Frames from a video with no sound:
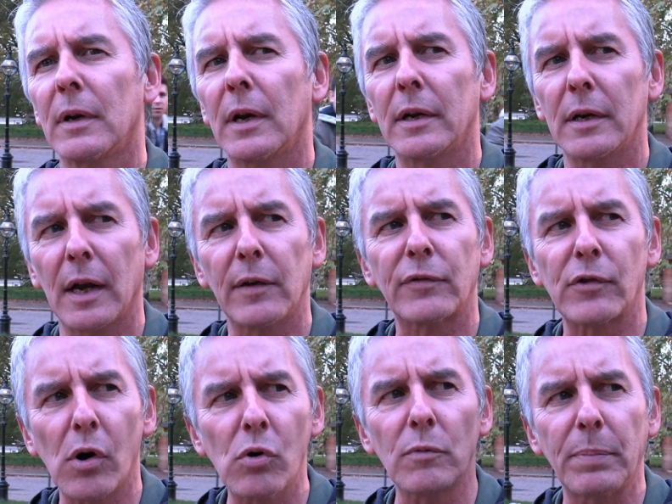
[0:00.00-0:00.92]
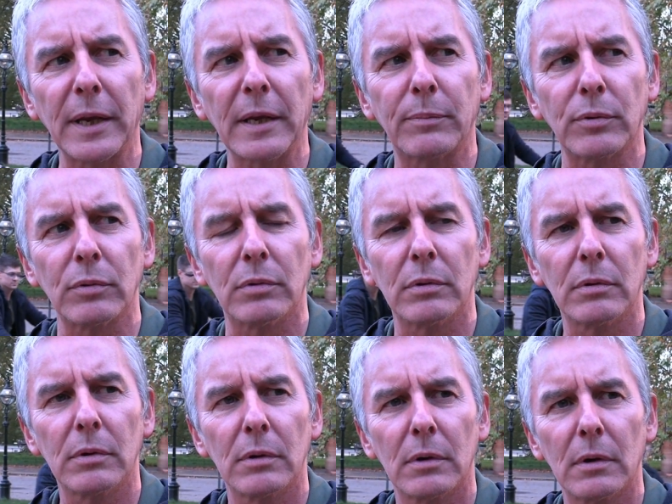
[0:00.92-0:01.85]
And for old people,
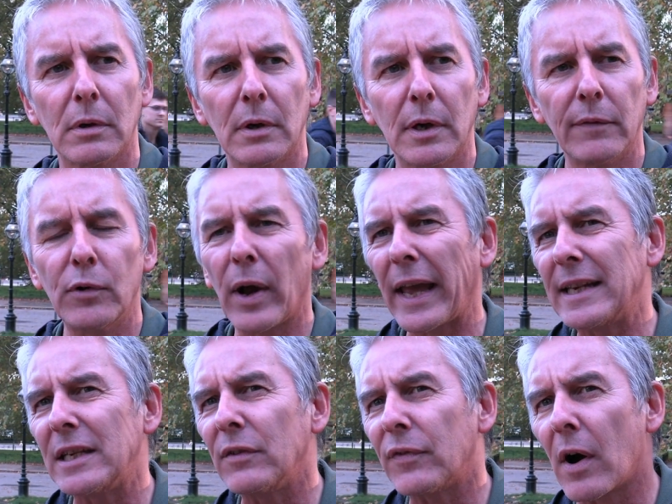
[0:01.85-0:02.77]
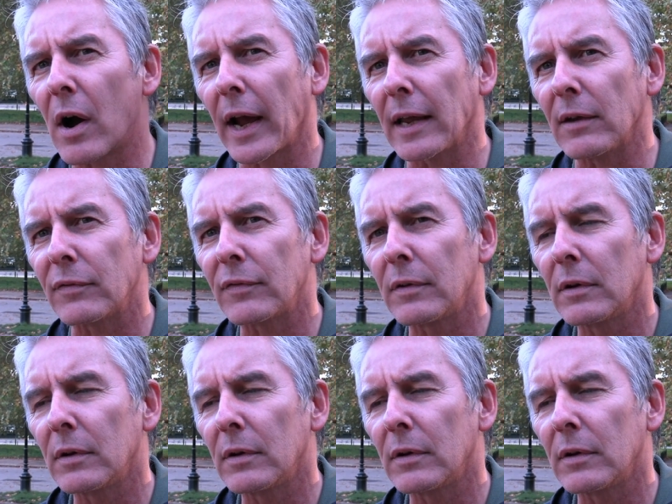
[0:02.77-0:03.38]
if you're 85,